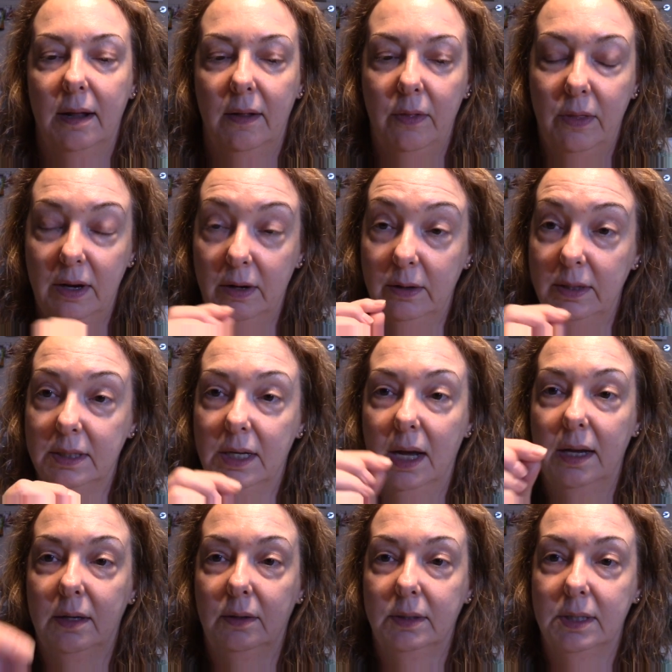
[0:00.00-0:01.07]
They're
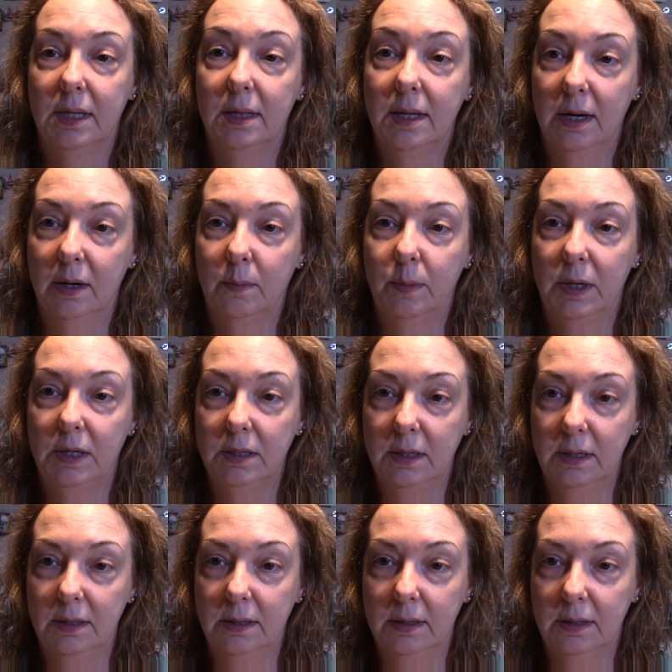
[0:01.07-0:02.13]
entitled to their
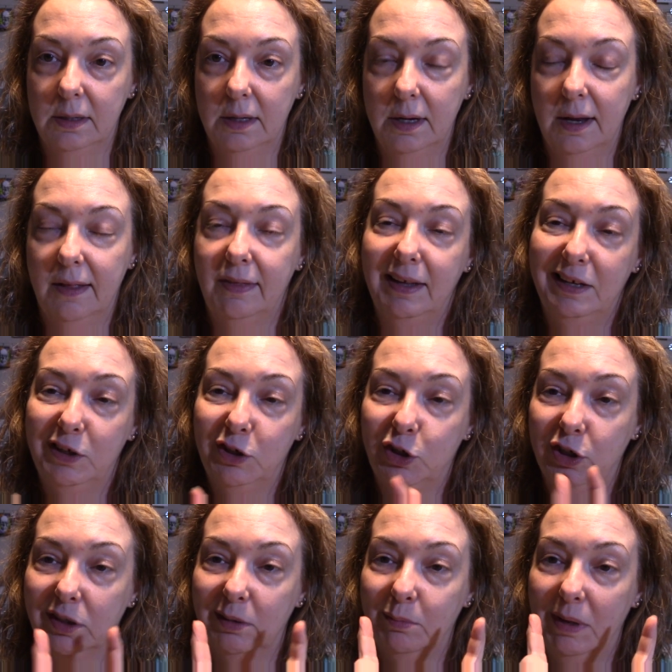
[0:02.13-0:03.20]
opinion. They
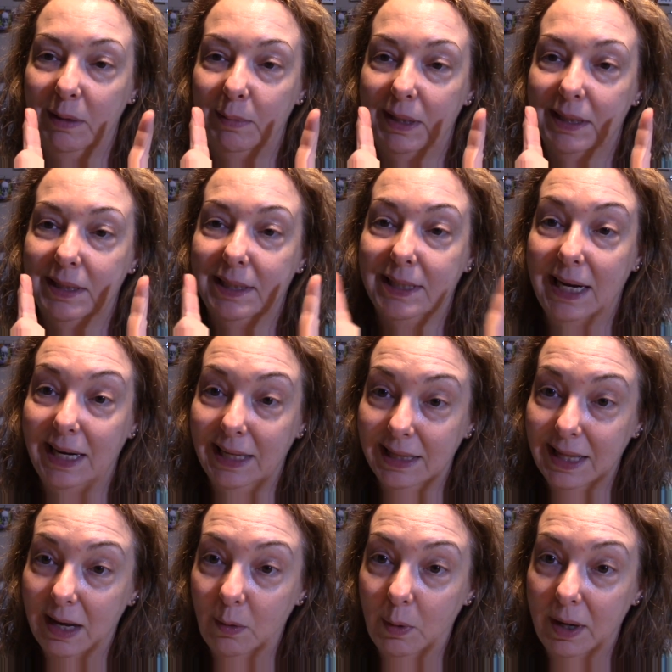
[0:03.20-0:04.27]
shouldn't maybe state it
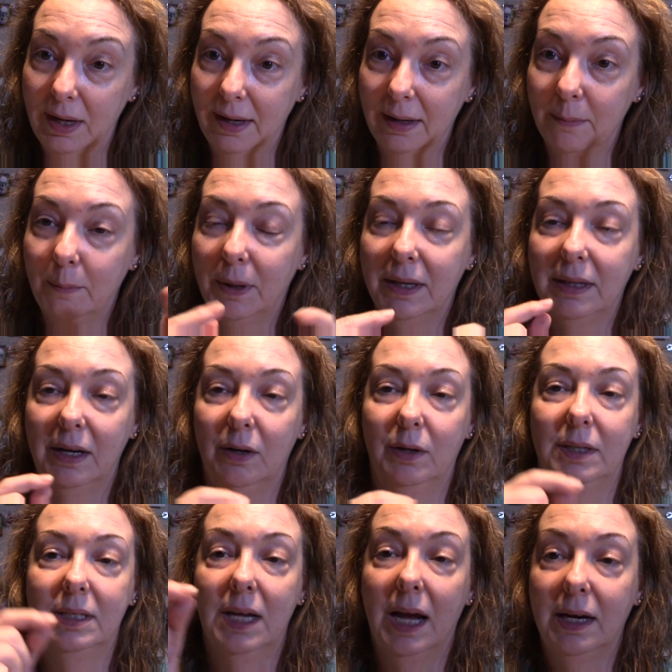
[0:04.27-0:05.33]
that way, but they're
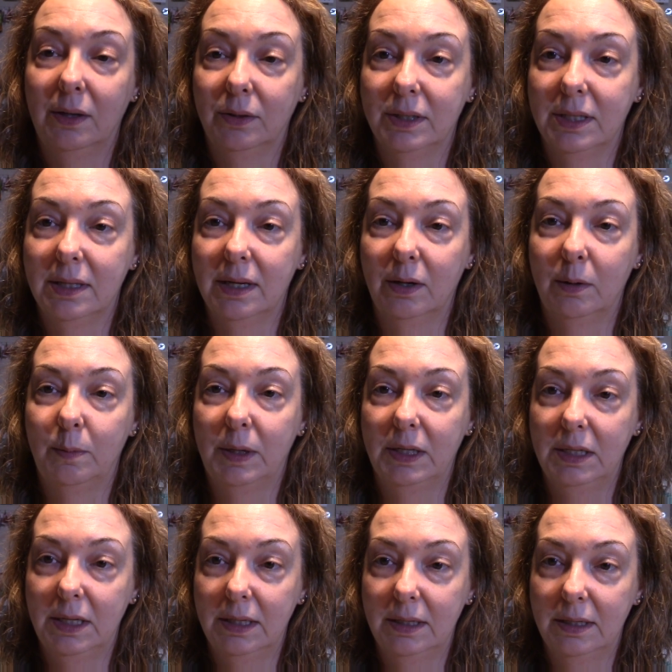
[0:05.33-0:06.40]
entitled to their
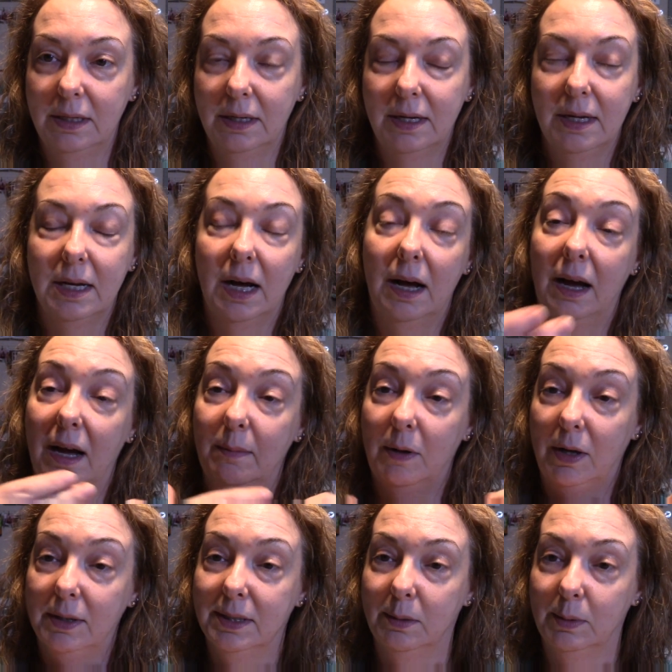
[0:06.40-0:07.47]
opinion. I'm
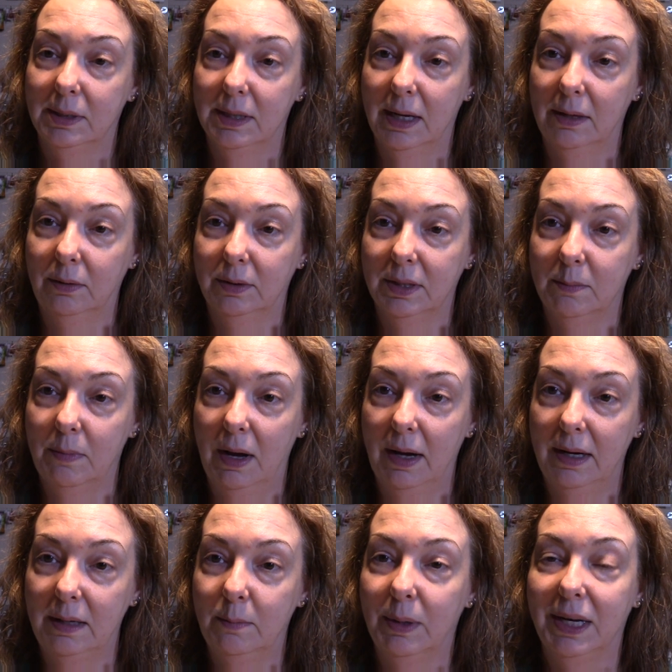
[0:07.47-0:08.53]
also entitled to
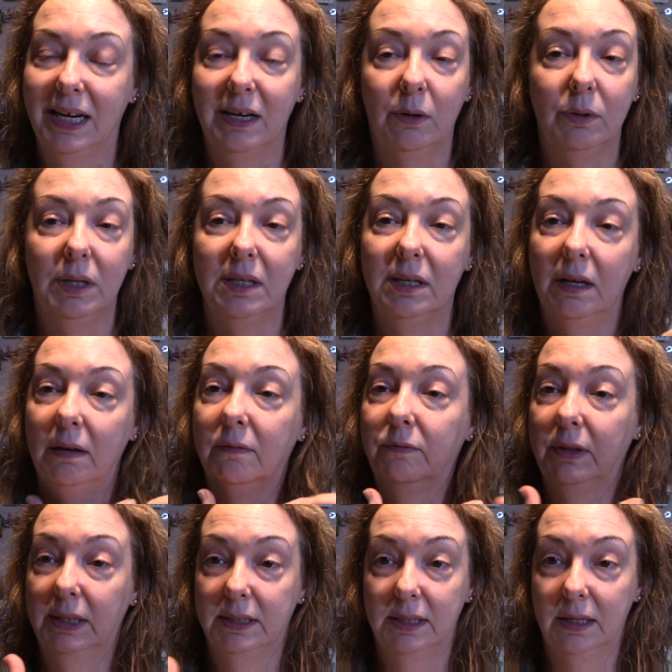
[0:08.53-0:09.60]
mine, but I don't need to
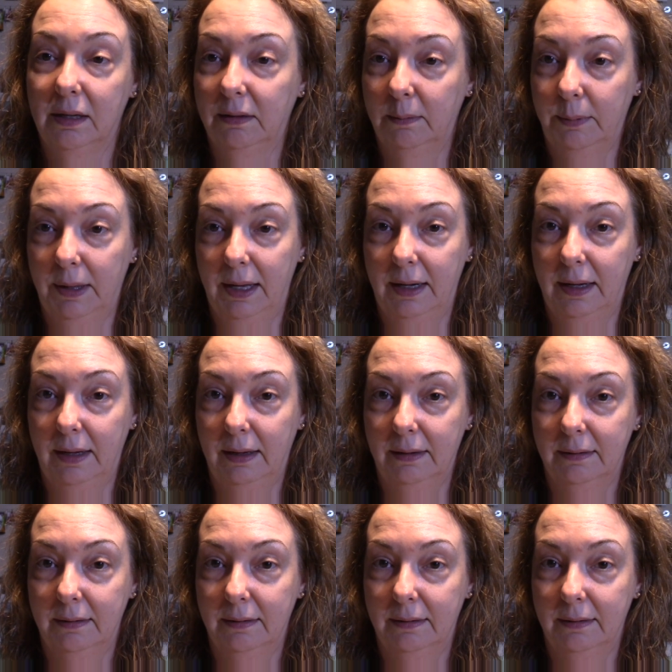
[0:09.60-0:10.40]
inflict it on the planet.